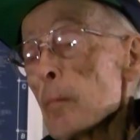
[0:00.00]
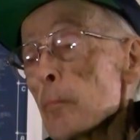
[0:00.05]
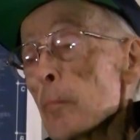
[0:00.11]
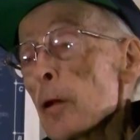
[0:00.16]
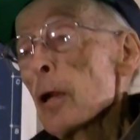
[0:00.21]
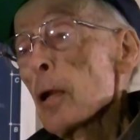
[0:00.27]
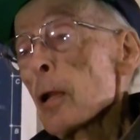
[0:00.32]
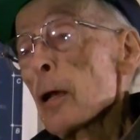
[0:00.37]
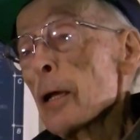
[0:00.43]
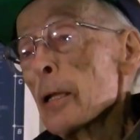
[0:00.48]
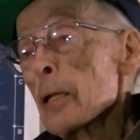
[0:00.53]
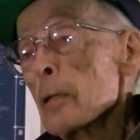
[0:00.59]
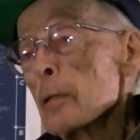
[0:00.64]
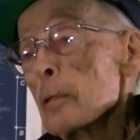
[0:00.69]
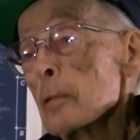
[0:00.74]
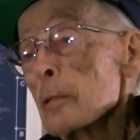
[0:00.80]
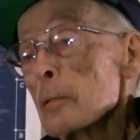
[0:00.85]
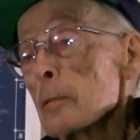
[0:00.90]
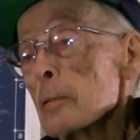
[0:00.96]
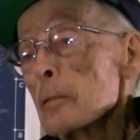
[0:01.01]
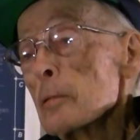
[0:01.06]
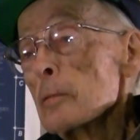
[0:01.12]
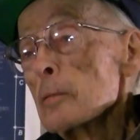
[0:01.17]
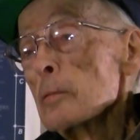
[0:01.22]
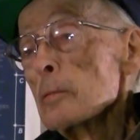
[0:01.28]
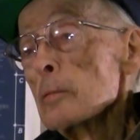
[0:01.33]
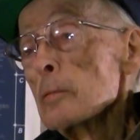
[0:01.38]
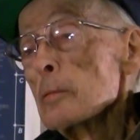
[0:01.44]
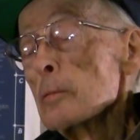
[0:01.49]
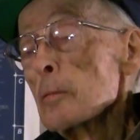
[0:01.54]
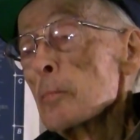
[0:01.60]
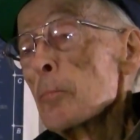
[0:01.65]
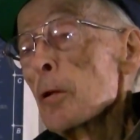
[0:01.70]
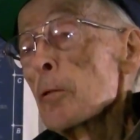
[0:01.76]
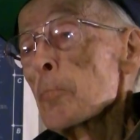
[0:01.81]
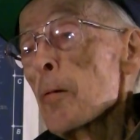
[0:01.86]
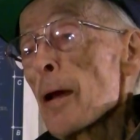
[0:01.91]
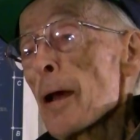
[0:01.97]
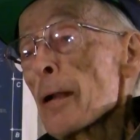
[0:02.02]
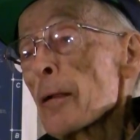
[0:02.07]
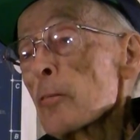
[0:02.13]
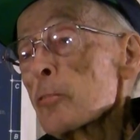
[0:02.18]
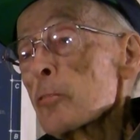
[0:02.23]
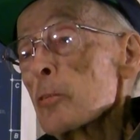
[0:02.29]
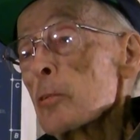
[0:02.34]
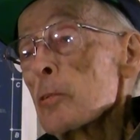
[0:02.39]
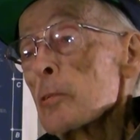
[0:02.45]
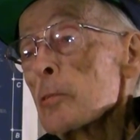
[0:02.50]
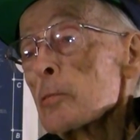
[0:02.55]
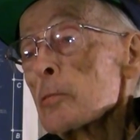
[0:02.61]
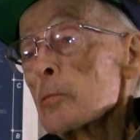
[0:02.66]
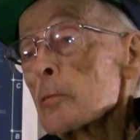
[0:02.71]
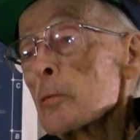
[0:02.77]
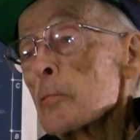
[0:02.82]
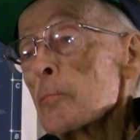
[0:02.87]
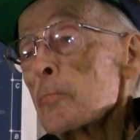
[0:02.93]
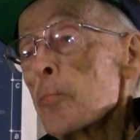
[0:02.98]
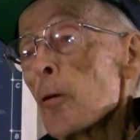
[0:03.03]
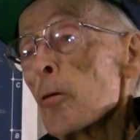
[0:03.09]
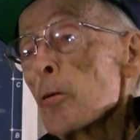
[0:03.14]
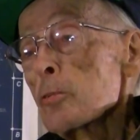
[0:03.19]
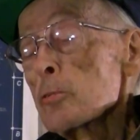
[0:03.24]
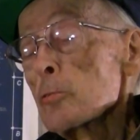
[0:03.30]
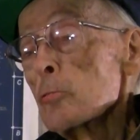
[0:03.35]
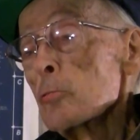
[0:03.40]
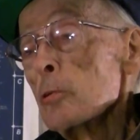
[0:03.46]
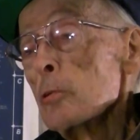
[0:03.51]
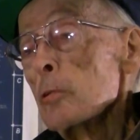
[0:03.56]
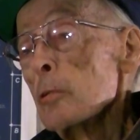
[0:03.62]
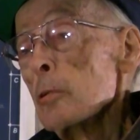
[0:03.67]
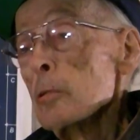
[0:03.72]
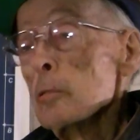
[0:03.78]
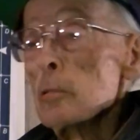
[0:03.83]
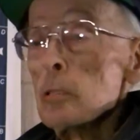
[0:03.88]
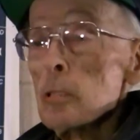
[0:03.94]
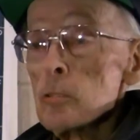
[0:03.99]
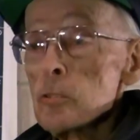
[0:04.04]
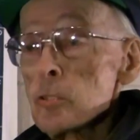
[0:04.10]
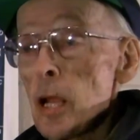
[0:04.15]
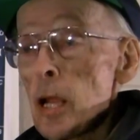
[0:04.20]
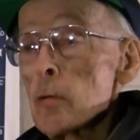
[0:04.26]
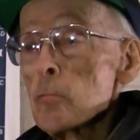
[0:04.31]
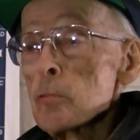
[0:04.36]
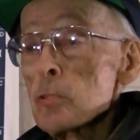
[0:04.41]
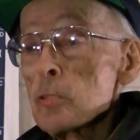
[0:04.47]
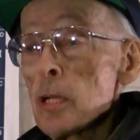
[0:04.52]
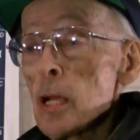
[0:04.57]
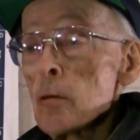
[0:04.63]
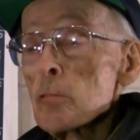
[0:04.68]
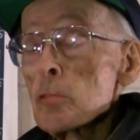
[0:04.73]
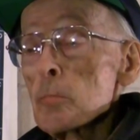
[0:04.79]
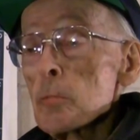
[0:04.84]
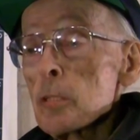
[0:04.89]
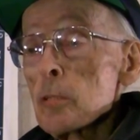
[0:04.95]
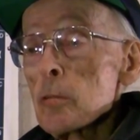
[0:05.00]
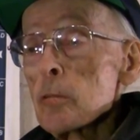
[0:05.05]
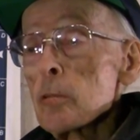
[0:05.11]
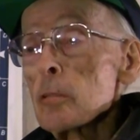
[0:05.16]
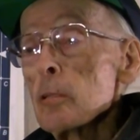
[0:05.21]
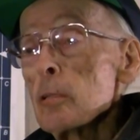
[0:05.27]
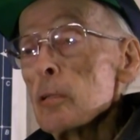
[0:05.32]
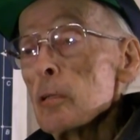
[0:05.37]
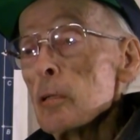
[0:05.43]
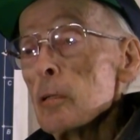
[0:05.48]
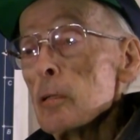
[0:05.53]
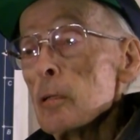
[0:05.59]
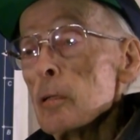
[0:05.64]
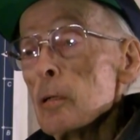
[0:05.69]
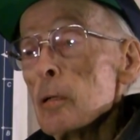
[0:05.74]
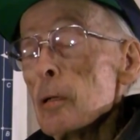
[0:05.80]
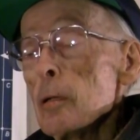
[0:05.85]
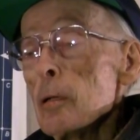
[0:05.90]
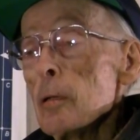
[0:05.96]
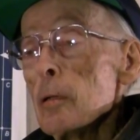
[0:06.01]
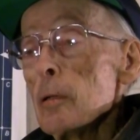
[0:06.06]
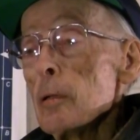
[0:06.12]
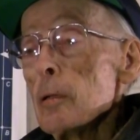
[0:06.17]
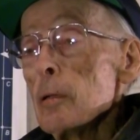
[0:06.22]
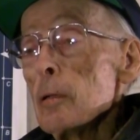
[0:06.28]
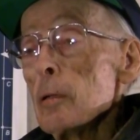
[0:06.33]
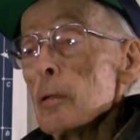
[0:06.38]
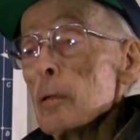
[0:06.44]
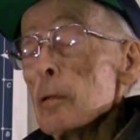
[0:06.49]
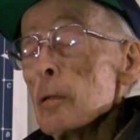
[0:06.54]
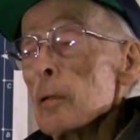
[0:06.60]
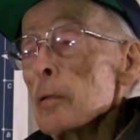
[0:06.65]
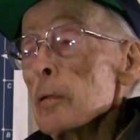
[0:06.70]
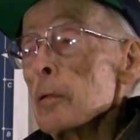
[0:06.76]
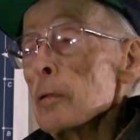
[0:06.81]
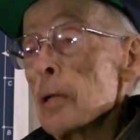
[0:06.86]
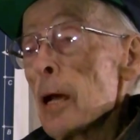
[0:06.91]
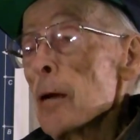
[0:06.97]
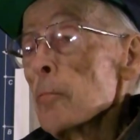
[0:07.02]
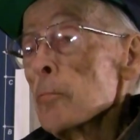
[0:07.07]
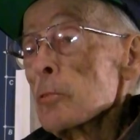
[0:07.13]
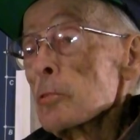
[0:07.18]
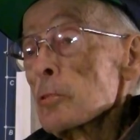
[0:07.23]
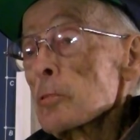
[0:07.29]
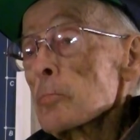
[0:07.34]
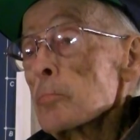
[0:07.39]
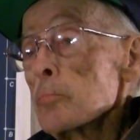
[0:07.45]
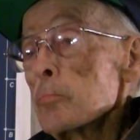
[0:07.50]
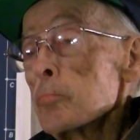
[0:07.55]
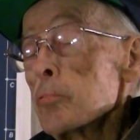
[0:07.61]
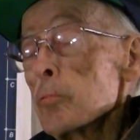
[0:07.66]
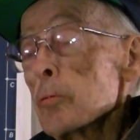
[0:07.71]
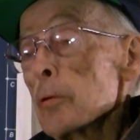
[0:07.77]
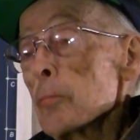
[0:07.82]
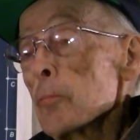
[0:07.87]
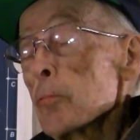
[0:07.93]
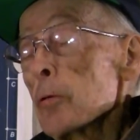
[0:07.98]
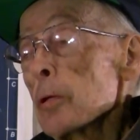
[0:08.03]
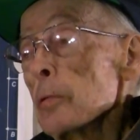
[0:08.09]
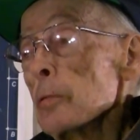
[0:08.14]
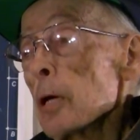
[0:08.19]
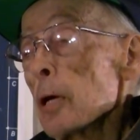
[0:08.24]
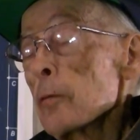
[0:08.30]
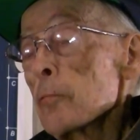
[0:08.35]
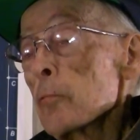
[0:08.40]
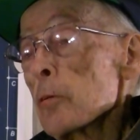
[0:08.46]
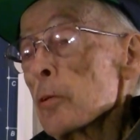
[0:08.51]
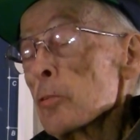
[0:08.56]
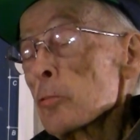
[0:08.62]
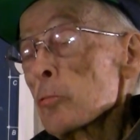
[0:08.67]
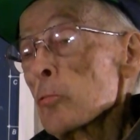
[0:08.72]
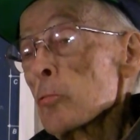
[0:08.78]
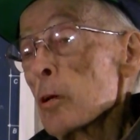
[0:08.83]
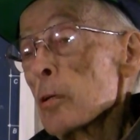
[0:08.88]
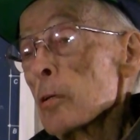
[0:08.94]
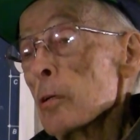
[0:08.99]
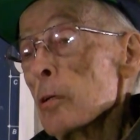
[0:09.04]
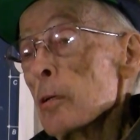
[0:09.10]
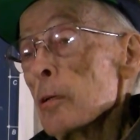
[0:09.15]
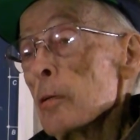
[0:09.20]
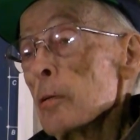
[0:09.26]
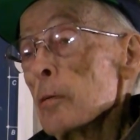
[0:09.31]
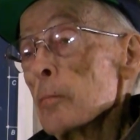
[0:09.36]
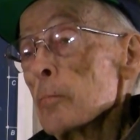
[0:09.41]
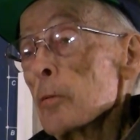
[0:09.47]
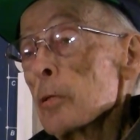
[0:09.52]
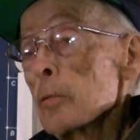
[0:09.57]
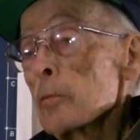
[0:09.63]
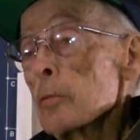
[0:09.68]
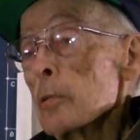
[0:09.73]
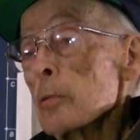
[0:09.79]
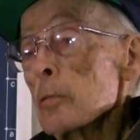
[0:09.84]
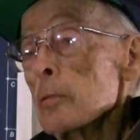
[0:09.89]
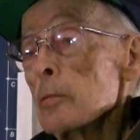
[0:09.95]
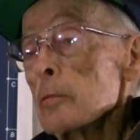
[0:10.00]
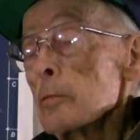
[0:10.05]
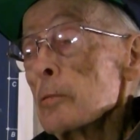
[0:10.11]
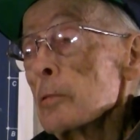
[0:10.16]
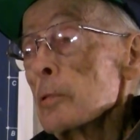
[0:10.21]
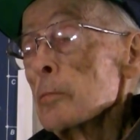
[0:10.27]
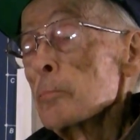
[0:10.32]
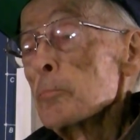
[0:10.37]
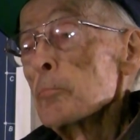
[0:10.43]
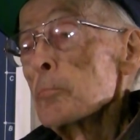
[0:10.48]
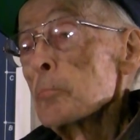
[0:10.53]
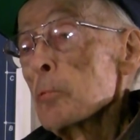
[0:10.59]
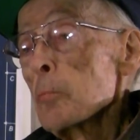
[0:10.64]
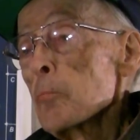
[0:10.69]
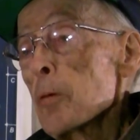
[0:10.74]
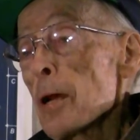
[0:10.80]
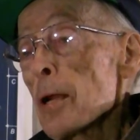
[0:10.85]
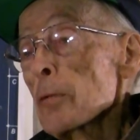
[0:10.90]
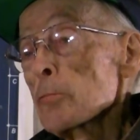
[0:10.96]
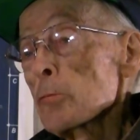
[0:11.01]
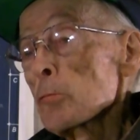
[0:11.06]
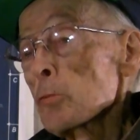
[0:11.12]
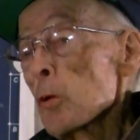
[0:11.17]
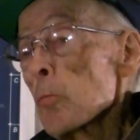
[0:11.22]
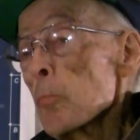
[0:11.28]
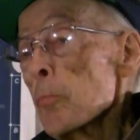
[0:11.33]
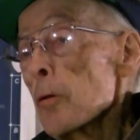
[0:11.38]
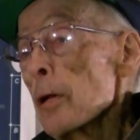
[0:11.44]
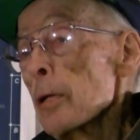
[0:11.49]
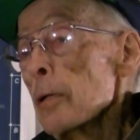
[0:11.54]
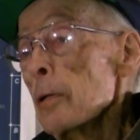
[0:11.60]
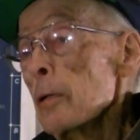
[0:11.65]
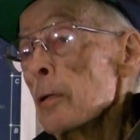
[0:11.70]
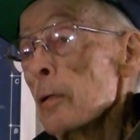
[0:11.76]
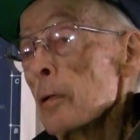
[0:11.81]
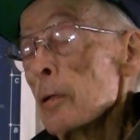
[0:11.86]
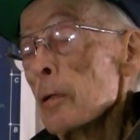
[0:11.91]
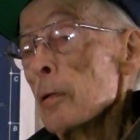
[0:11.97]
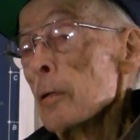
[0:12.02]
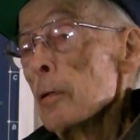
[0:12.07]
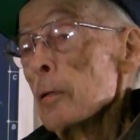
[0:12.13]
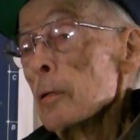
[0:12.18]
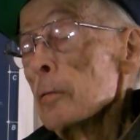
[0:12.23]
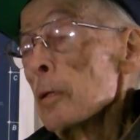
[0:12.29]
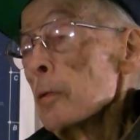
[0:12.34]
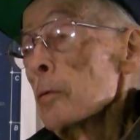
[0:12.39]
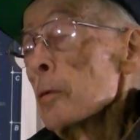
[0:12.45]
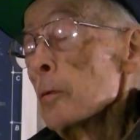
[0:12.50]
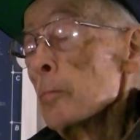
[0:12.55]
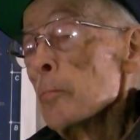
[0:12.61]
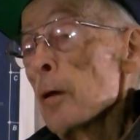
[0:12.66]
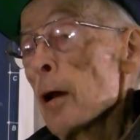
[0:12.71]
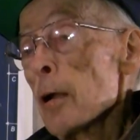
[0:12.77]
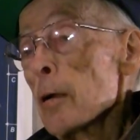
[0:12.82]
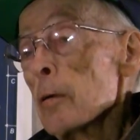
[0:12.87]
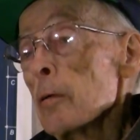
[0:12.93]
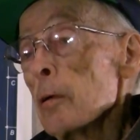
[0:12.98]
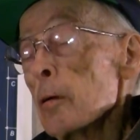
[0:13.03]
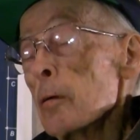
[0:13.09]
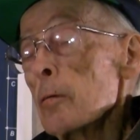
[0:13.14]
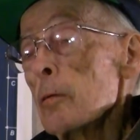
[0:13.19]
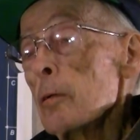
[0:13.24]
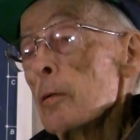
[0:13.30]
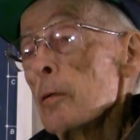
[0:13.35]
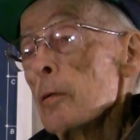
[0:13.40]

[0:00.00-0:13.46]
metallite, the big panels. They were also with sandwich material, and that was pretty not very strong. But the panels were so big that didn't matter, you